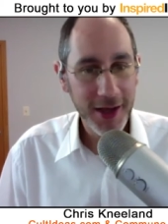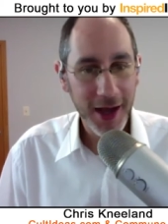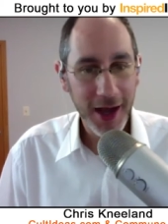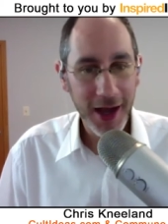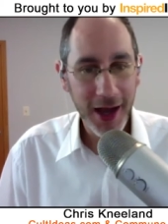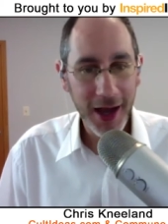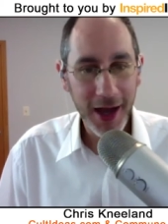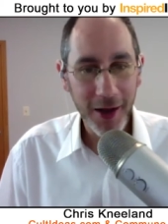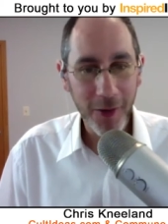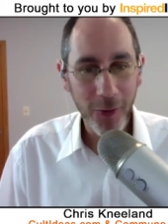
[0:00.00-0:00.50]

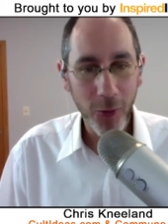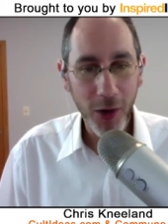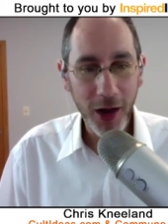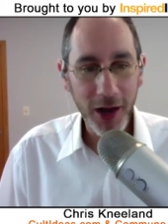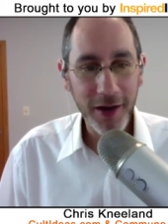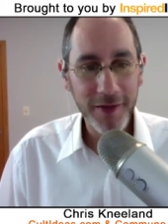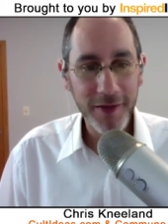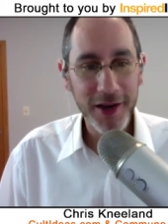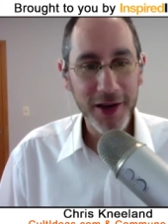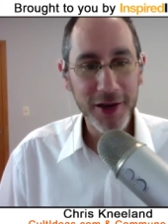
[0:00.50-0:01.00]
one
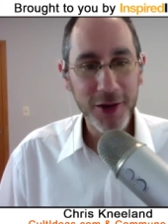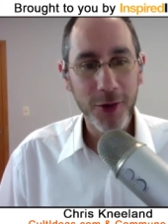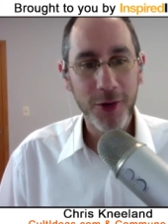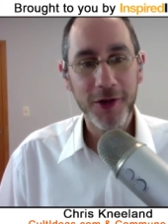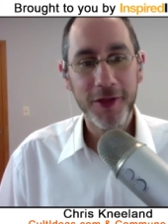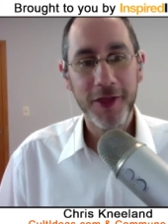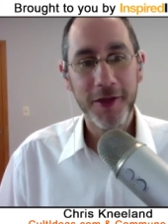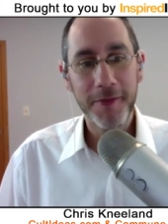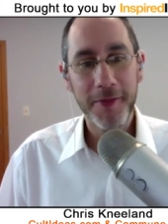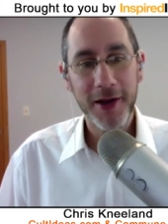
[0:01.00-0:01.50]
of the
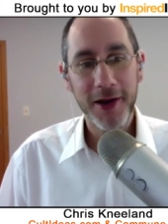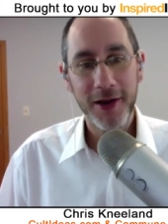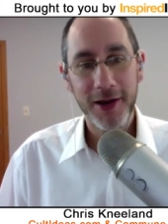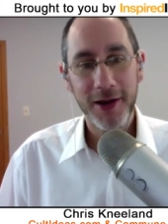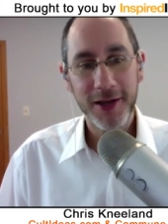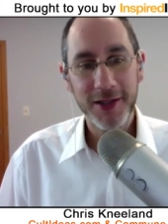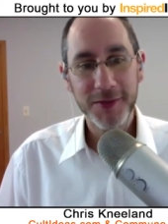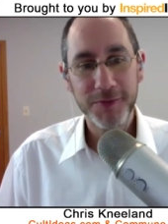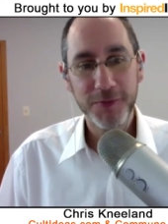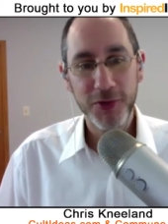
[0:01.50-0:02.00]
North
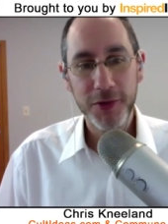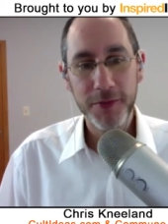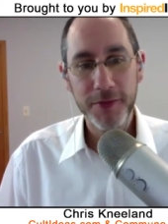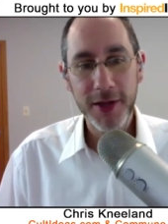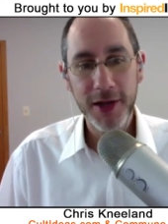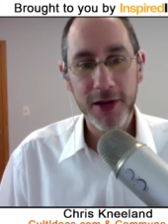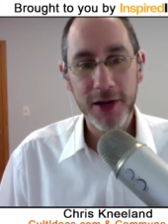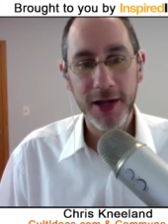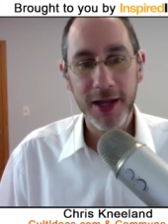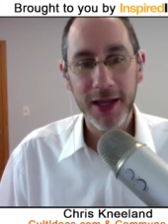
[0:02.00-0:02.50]
America's
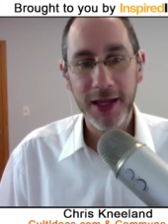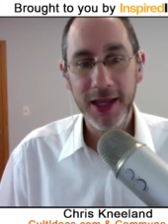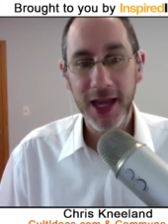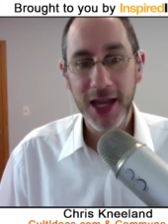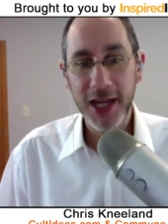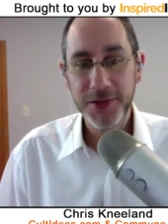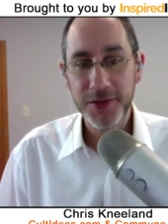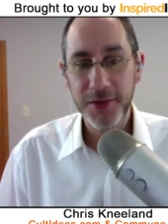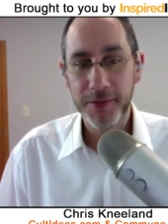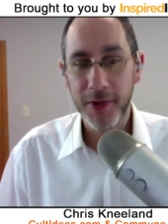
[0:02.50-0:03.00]
premier
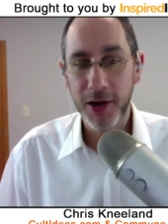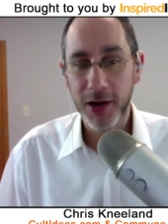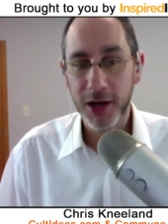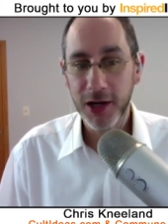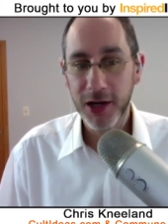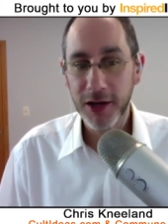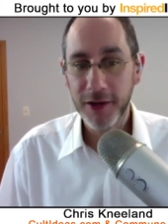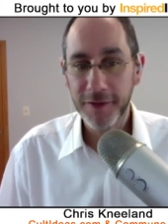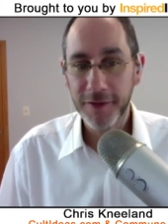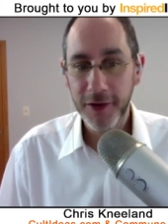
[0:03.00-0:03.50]
engagement
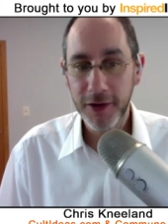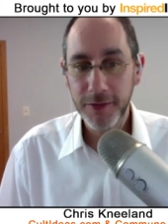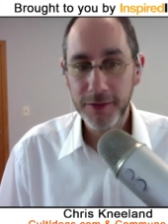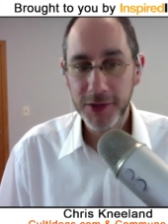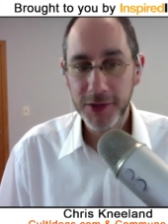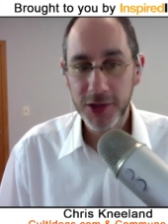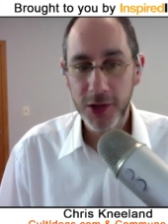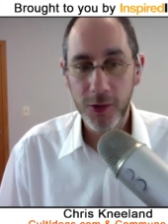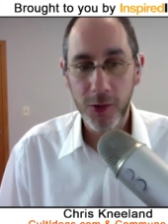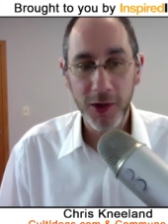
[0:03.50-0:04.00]
marketing
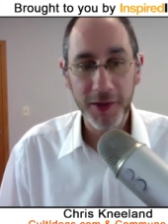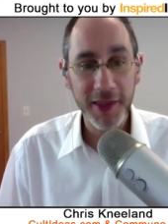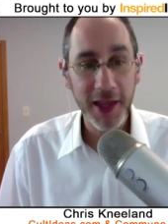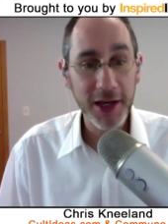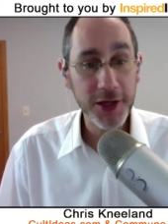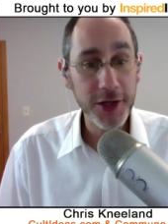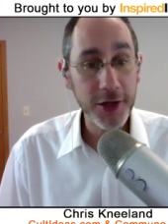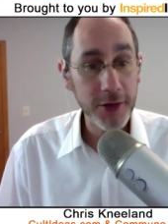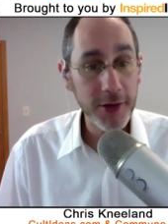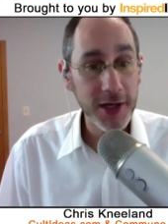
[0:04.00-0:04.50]
firms. So what they
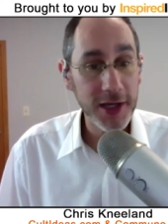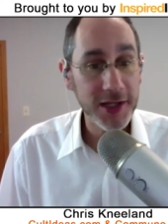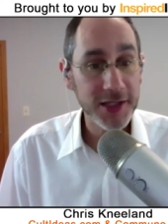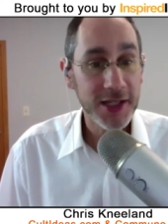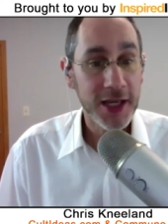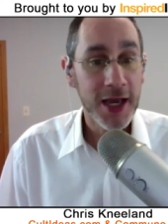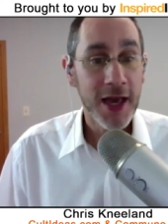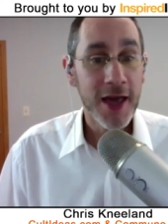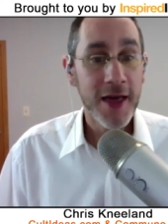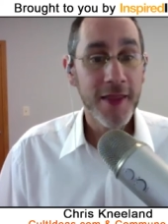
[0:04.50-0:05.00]
do is
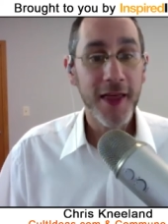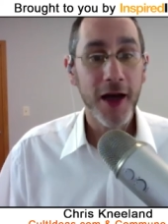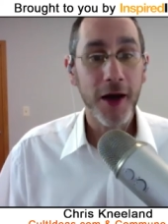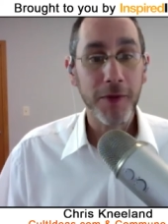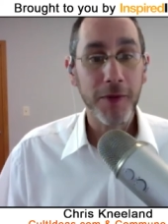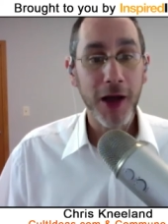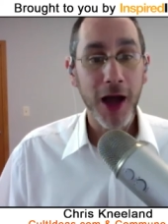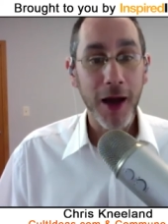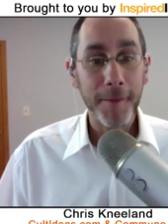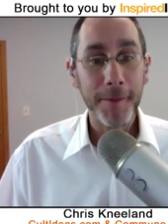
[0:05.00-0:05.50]
they
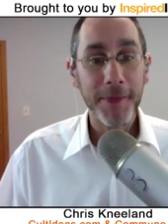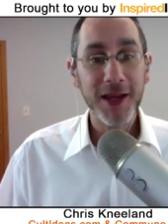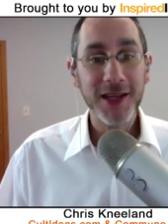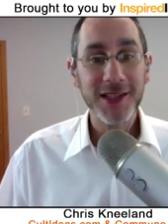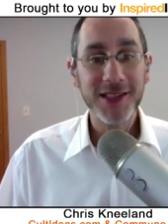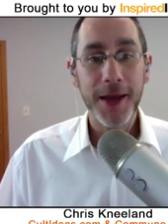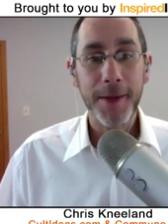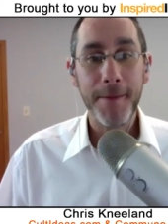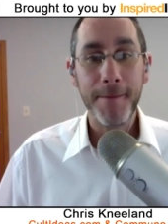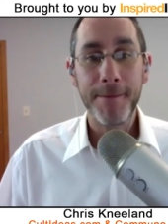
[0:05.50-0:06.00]
help
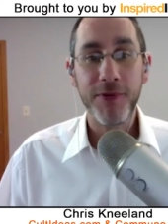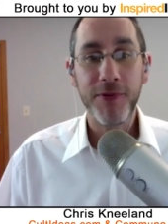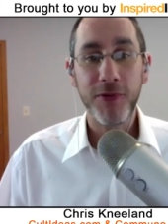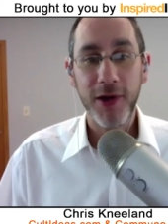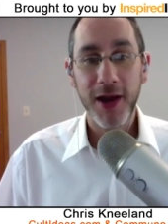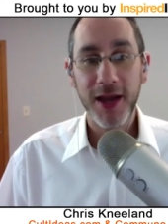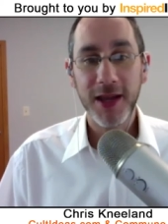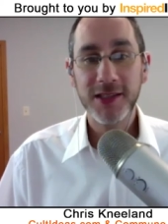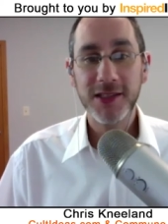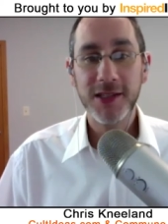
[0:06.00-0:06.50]
companies
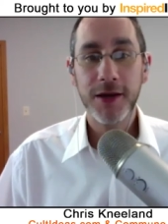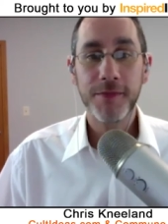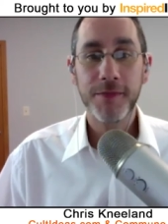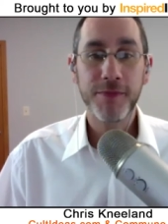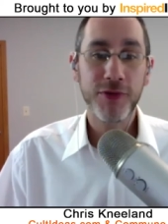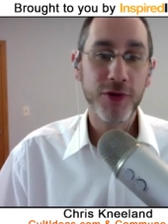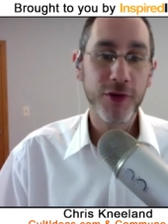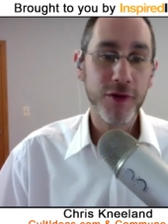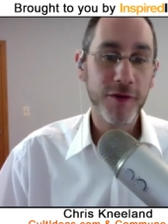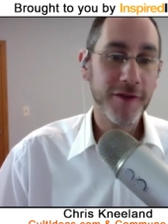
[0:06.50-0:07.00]
embrace
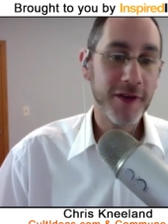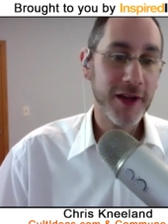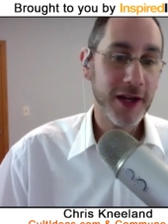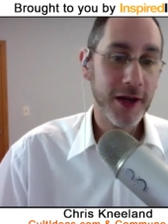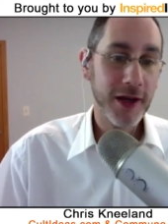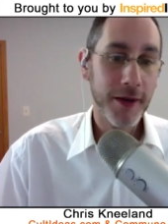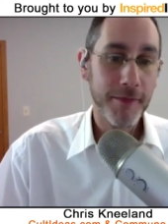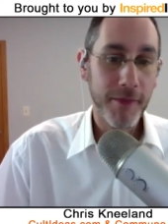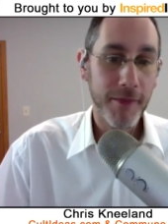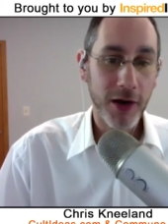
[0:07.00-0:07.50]

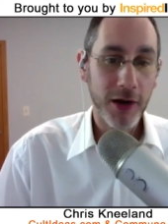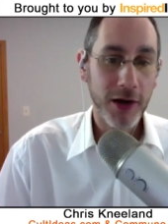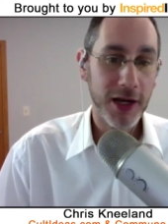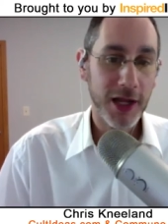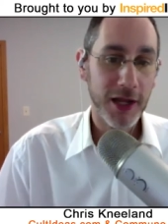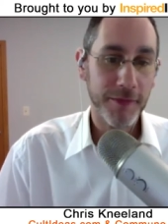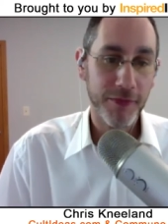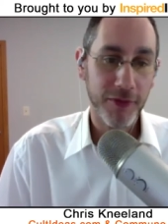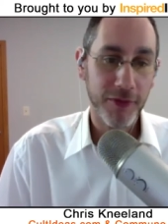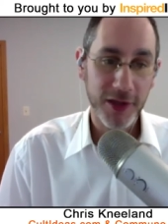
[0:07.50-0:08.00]
proven
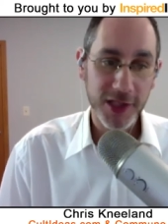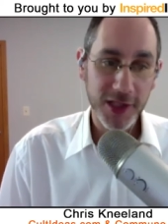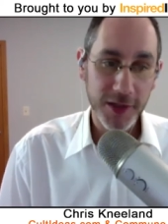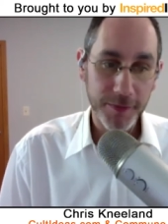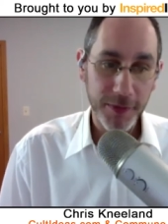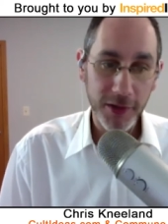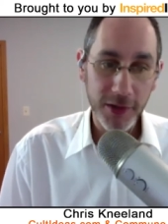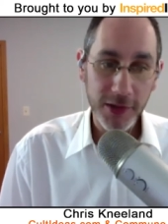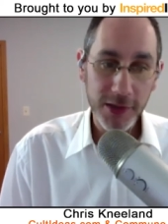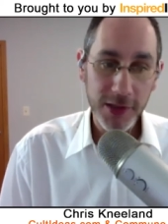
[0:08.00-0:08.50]
marketing
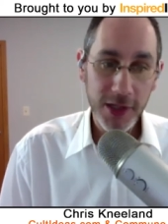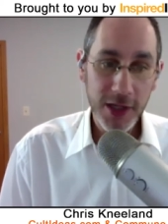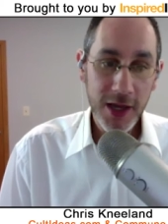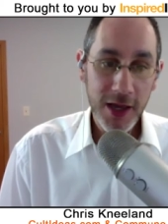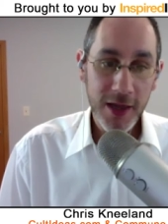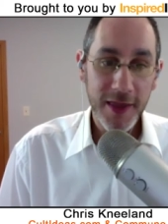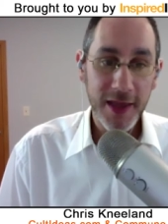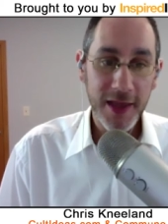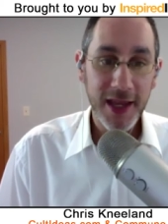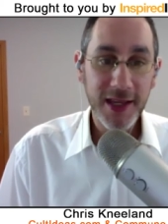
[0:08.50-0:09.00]
principles
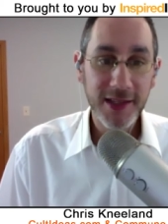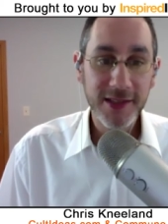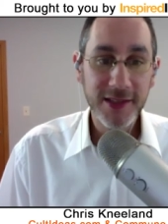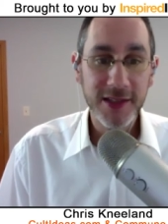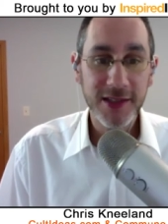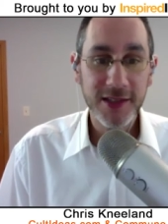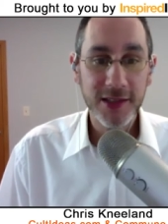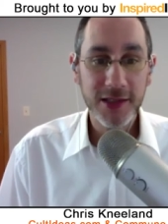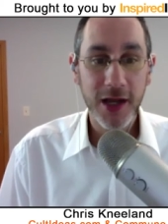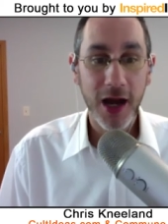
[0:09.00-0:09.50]
that he's
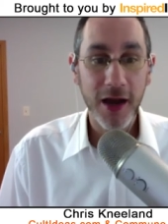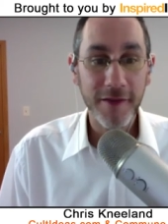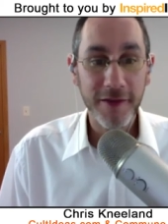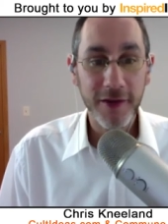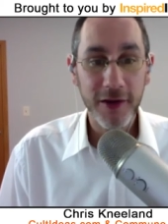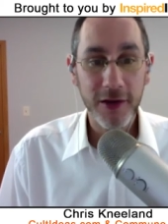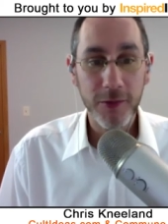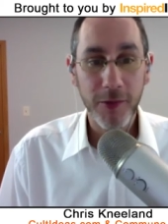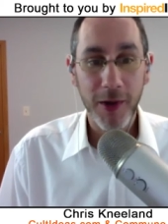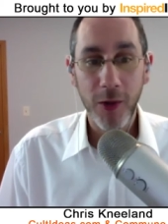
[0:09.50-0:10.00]

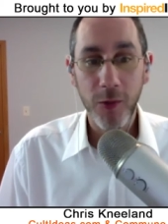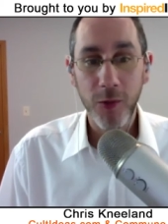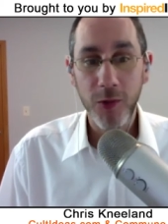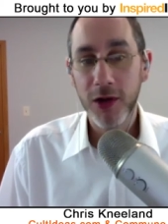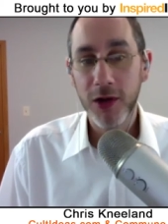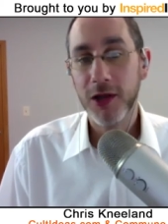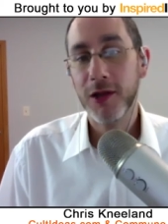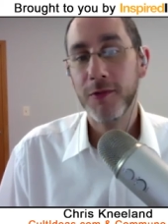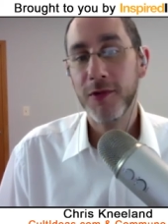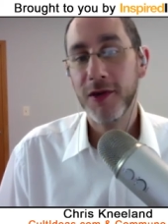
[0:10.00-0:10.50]
discovered while
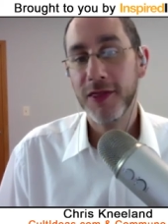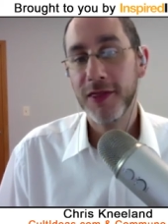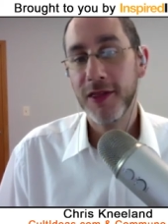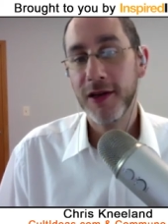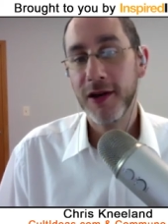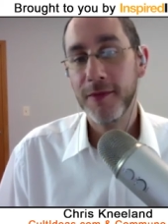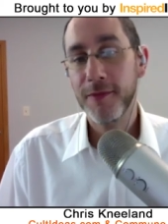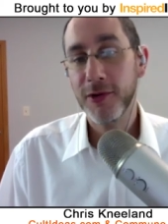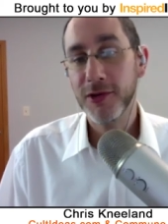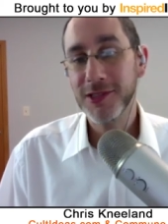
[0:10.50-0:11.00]
working with
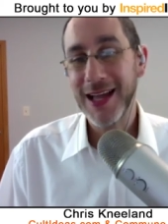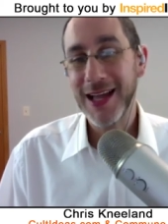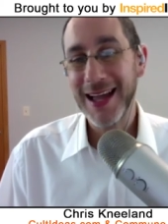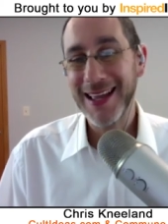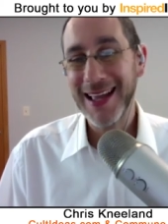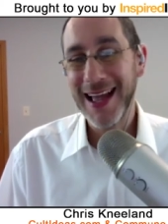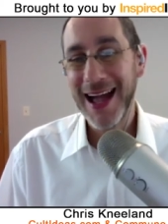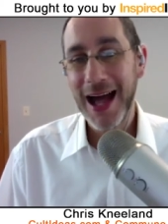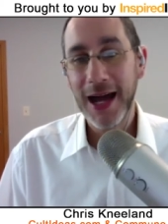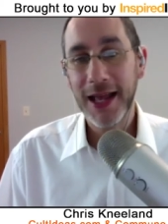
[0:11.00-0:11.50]
the most
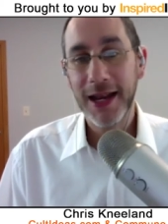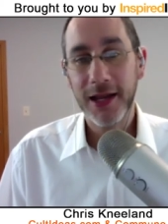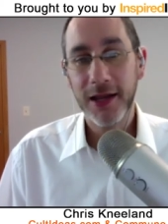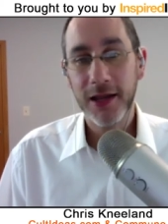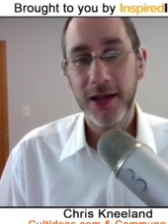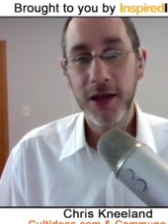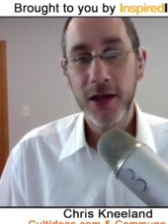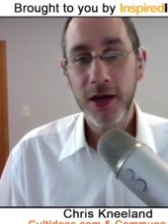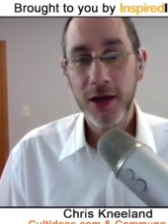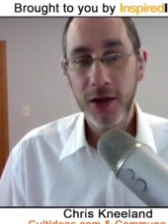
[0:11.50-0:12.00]
iconic
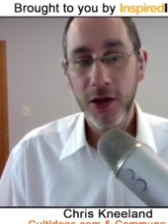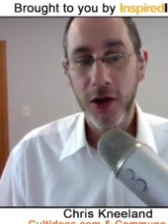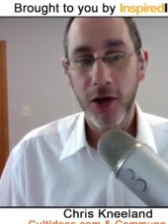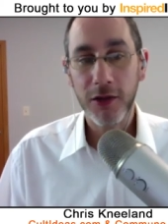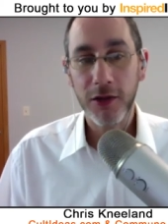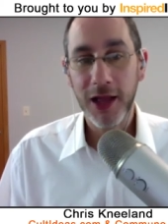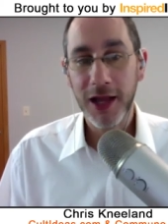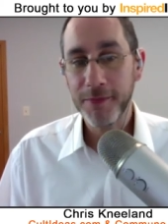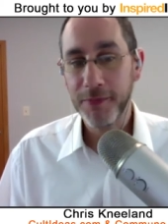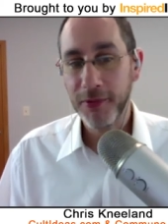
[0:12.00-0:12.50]

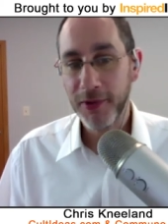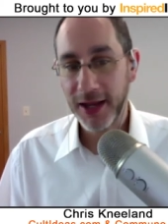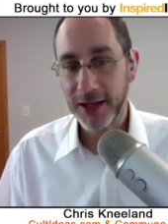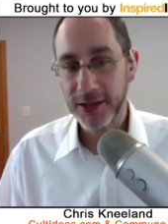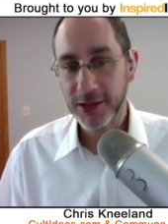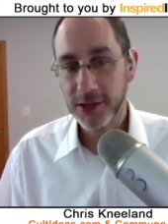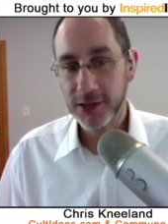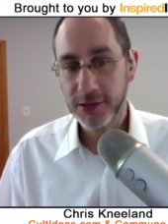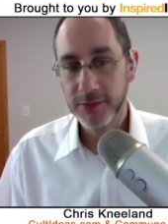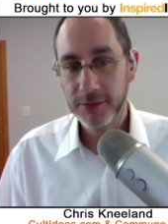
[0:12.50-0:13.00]
cult-like
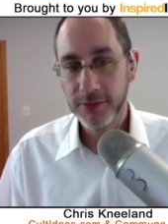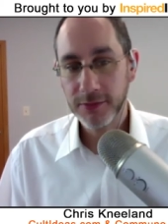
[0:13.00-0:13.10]
brands